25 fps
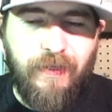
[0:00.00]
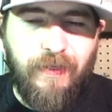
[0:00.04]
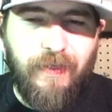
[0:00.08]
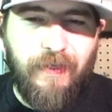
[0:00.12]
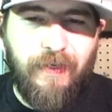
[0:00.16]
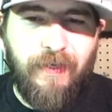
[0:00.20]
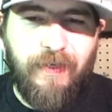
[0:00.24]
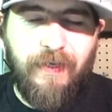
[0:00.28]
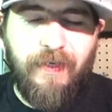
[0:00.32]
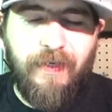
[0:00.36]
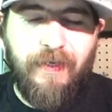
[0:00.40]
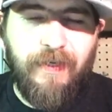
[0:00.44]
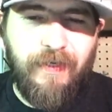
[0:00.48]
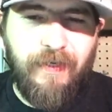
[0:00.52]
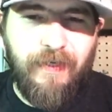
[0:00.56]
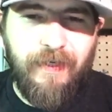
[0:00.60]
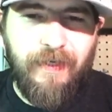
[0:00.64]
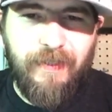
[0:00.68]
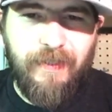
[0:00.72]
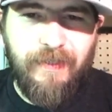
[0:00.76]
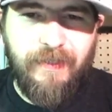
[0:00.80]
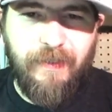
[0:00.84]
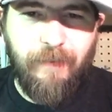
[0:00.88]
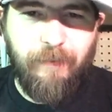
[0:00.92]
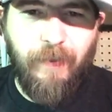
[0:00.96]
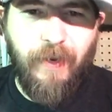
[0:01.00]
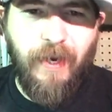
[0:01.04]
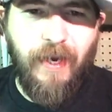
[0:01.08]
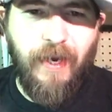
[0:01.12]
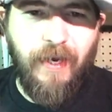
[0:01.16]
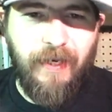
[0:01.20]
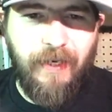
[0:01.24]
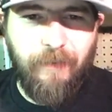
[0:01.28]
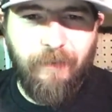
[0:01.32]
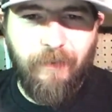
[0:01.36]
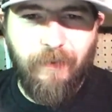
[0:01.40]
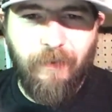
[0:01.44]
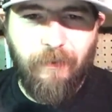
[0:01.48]
and it hits the
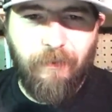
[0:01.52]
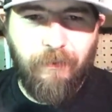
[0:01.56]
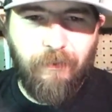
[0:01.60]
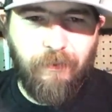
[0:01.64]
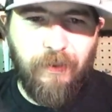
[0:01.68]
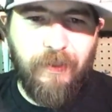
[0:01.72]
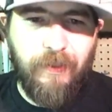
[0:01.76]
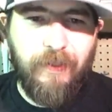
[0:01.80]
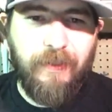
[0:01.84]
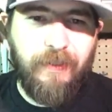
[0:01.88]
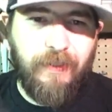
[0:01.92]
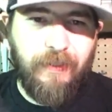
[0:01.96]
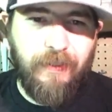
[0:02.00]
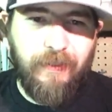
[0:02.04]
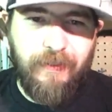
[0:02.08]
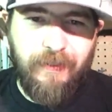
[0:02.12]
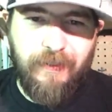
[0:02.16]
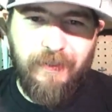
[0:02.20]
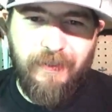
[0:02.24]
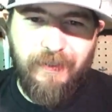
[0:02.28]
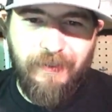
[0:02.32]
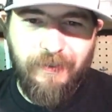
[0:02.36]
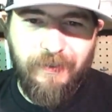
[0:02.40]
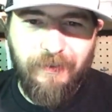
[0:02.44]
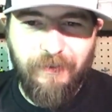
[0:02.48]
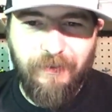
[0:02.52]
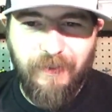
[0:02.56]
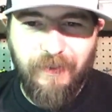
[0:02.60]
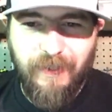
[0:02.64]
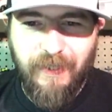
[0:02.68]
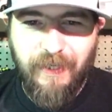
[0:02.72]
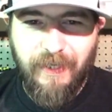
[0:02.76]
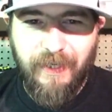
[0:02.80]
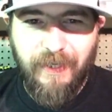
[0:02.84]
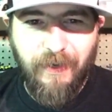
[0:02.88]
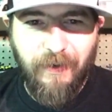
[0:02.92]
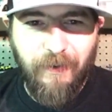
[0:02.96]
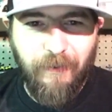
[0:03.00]
back, it will click, and you'll think
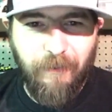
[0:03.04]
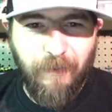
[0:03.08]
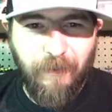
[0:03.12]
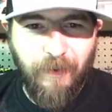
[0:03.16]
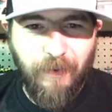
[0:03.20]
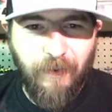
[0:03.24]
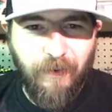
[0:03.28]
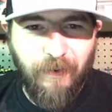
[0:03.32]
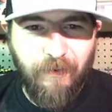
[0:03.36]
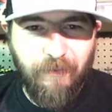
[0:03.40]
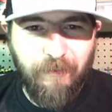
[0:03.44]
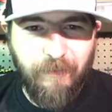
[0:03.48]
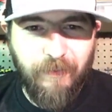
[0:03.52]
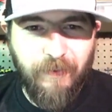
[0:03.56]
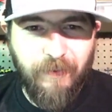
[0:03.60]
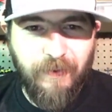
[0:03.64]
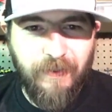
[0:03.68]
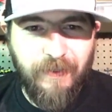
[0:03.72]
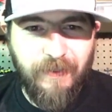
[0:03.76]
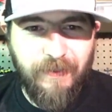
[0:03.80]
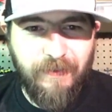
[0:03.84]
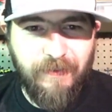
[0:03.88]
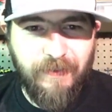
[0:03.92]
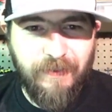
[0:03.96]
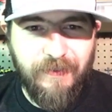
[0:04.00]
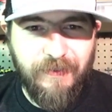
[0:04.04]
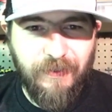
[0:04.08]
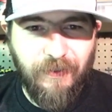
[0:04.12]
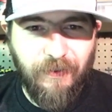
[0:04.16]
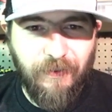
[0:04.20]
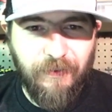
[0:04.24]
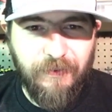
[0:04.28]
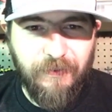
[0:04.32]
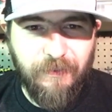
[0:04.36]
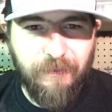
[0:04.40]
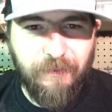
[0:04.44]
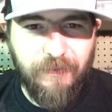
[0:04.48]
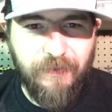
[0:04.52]
a gun went off, but it's
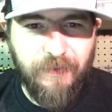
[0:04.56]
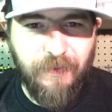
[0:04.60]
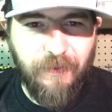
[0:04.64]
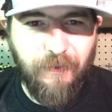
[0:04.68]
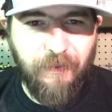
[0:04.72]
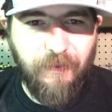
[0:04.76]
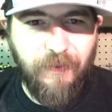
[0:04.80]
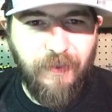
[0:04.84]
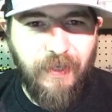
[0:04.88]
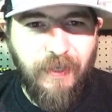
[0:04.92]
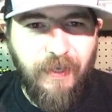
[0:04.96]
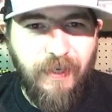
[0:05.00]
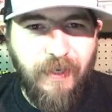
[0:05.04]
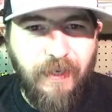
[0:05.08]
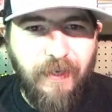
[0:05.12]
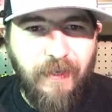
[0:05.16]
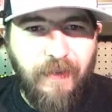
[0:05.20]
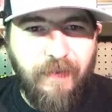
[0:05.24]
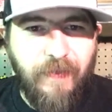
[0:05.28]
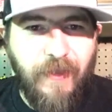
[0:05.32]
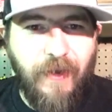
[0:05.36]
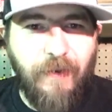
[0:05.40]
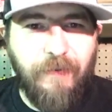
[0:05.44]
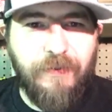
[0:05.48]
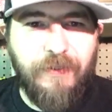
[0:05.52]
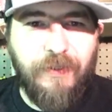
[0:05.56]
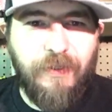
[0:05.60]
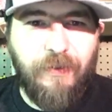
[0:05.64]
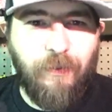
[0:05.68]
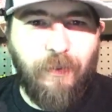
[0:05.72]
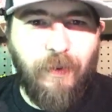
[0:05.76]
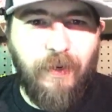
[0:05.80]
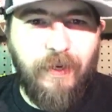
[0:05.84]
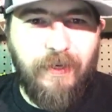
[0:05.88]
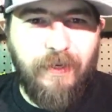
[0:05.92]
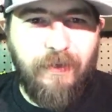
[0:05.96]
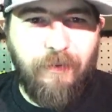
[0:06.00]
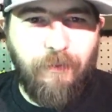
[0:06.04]
awesome. So that was a
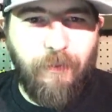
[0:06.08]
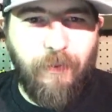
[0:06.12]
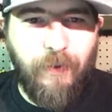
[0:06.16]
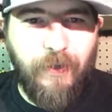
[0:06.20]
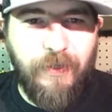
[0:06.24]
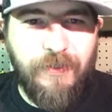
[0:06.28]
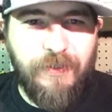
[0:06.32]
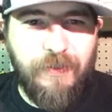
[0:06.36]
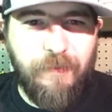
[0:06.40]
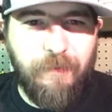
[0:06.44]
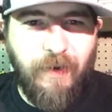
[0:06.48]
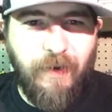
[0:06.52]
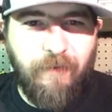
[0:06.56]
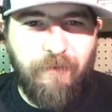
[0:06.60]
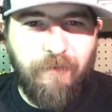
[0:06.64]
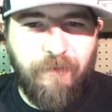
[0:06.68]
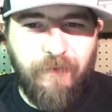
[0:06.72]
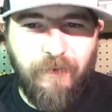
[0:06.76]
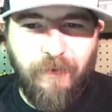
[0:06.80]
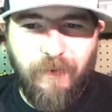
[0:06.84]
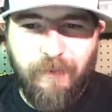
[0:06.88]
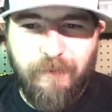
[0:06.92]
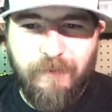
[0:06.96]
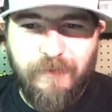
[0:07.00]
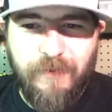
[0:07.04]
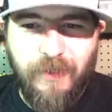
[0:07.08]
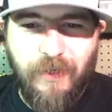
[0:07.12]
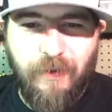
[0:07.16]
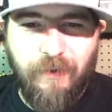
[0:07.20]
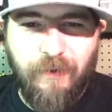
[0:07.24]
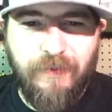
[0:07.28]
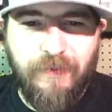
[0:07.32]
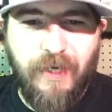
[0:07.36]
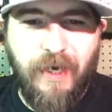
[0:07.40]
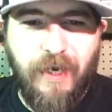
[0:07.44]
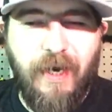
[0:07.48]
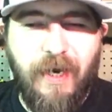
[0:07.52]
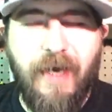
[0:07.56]
great question by Philip
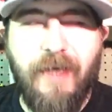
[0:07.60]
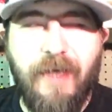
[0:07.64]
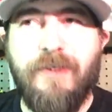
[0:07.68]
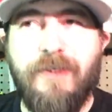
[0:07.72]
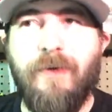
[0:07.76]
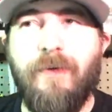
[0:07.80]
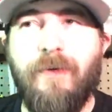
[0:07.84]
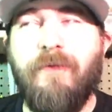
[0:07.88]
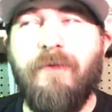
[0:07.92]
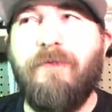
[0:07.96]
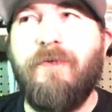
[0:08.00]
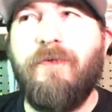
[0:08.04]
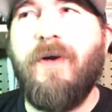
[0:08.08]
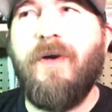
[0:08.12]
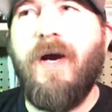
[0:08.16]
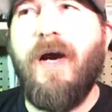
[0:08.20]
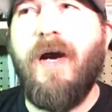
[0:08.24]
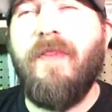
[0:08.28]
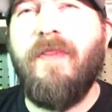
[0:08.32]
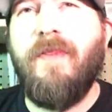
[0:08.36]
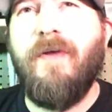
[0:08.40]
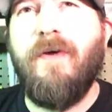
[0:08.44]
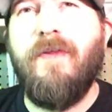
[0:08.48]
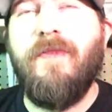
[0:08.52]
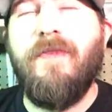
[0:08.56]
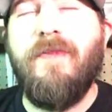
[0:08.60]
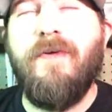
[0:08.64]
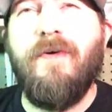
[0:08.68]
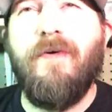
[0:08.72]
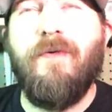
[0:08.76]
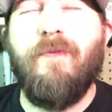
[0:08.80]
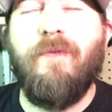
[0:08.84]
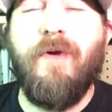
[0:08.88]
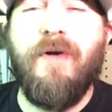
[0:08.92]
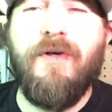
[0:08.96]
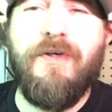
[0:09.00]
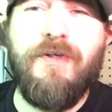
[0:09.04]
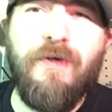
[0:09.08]
Jones. I totally forgot the
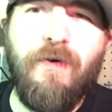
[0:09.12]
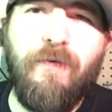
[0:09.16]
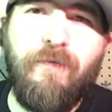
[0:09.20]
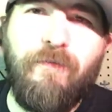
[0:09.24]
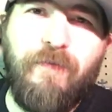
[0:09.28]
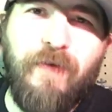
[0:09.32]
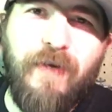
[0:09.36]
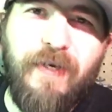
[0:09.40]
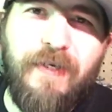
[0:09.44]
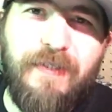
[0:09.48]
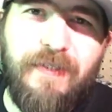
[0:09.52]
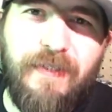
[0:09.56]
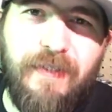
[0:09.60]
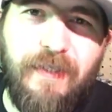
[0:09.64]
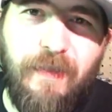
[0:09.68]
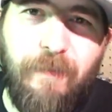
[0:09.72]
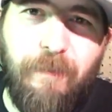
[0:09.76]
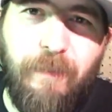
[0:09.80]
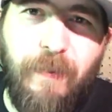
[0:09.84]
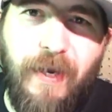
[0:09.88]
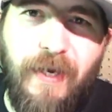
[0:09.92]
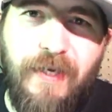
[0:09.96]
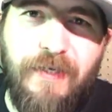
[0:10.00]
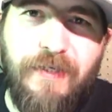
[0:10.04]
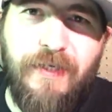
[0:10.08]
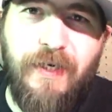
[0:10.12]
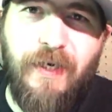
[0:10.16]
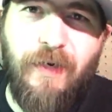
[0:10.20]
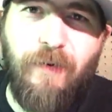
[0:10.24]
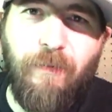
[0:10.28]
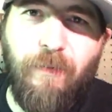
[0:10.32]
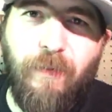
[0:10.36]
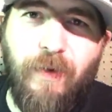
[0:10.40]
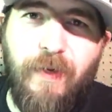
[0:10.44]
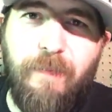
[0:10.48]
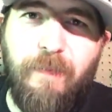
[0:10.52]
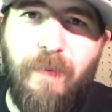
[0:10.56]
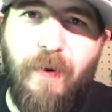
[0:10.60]
original Vixen, the Paycheck
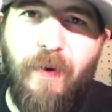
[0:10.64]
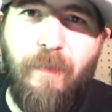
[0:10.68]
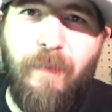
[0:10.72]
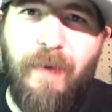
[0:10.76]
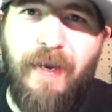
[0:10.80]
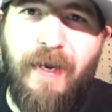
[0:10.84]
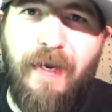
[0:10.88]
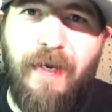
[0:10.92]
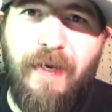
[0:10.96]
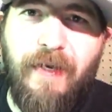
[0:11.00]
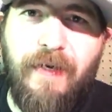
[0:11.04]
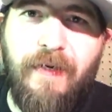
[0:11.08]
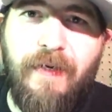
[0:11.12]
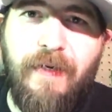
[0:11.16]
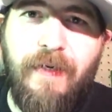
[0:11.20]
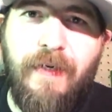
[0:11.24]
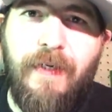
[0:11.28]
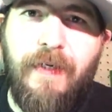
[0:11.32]
Repo Man.